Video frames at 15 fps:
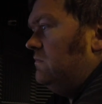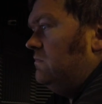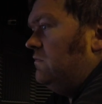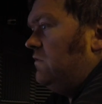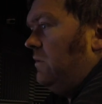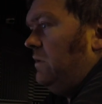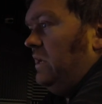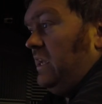
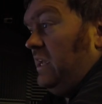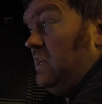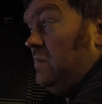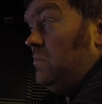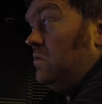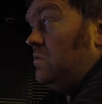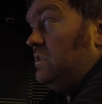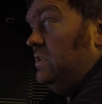throwing the
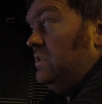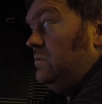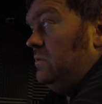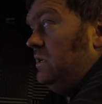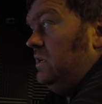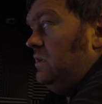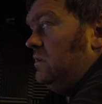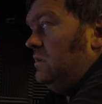gearbox into
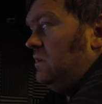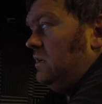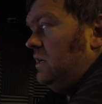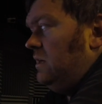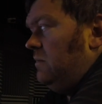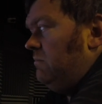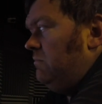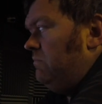it.
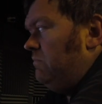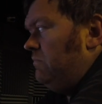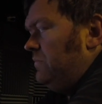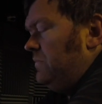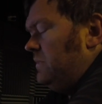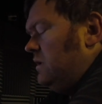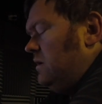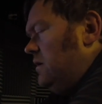Um,
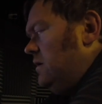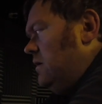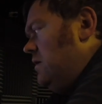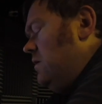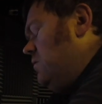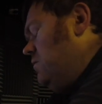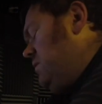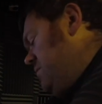
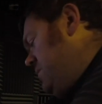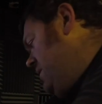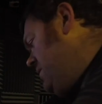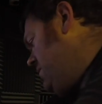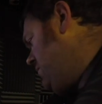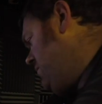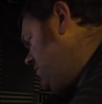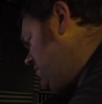we
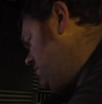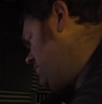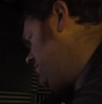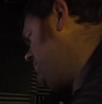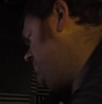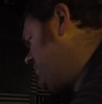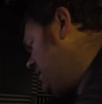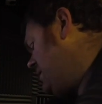will,
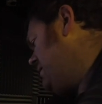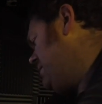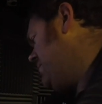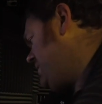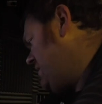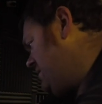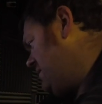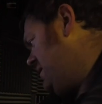
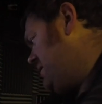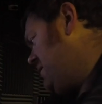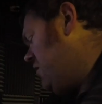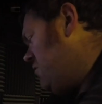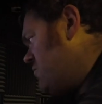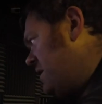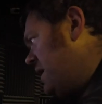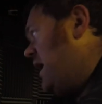the, the, the
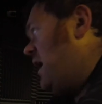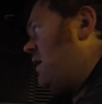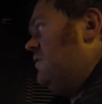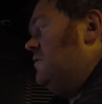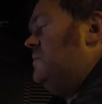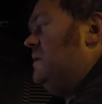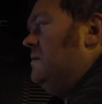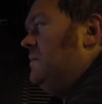whole car
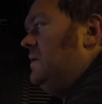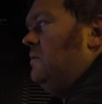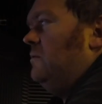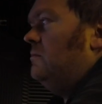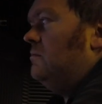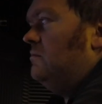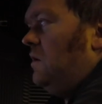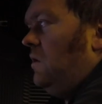has been built
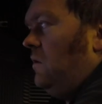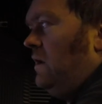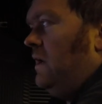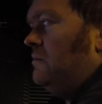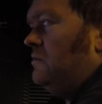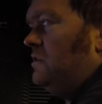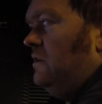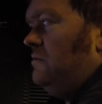on an
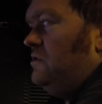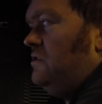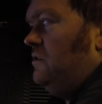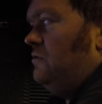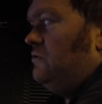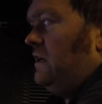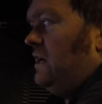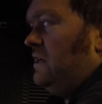absolute
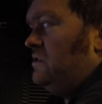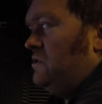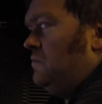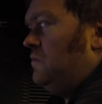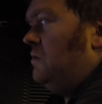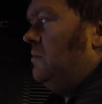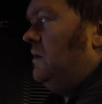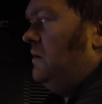shoestring, as
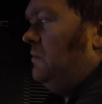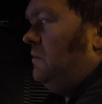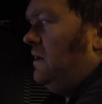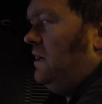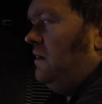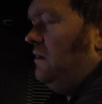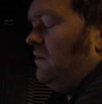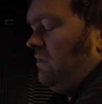you're probably
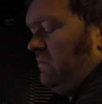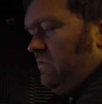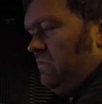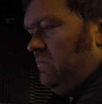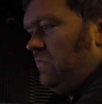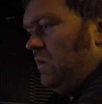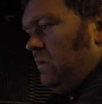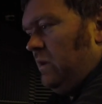aware, like if you
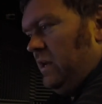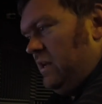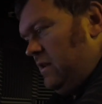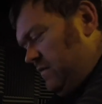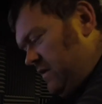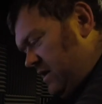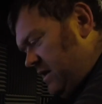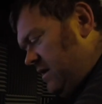followed any of
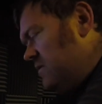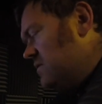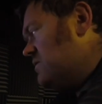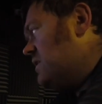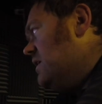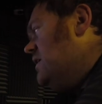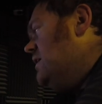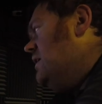the videos.
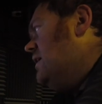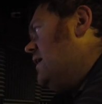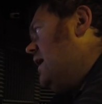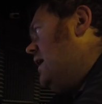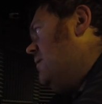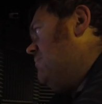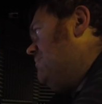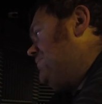
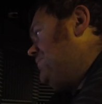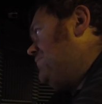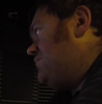Um,